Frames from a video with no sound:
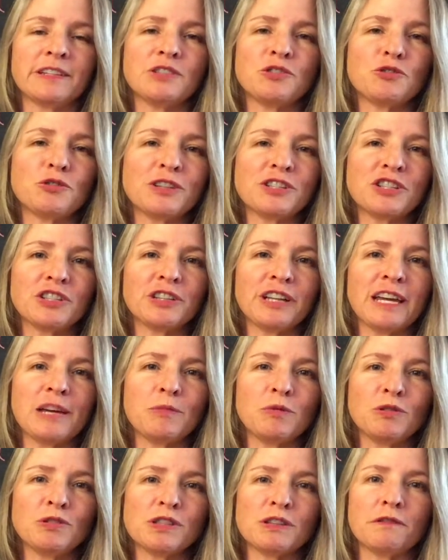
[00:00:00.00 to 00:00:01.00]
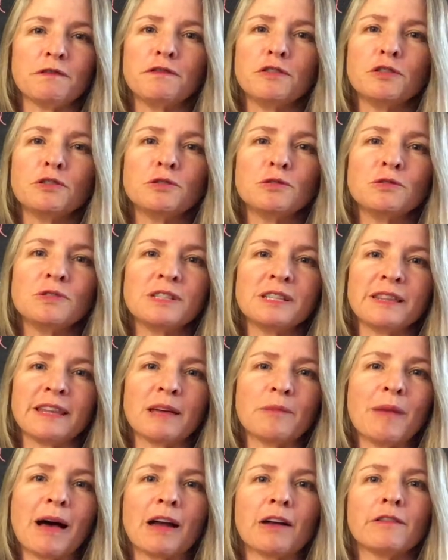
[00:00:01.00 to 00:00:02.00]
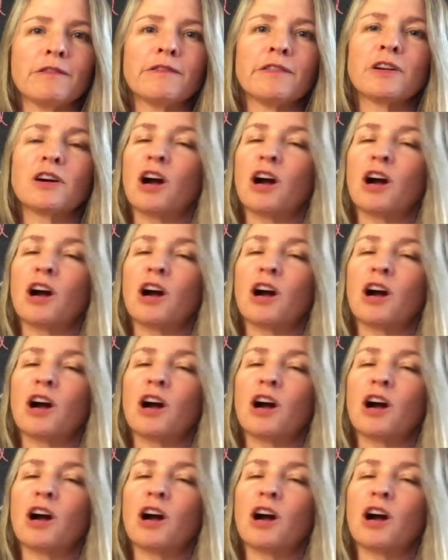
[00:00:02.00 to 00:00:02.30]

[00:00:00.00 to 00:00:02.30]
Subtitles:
nutrition labels and foods and the amount of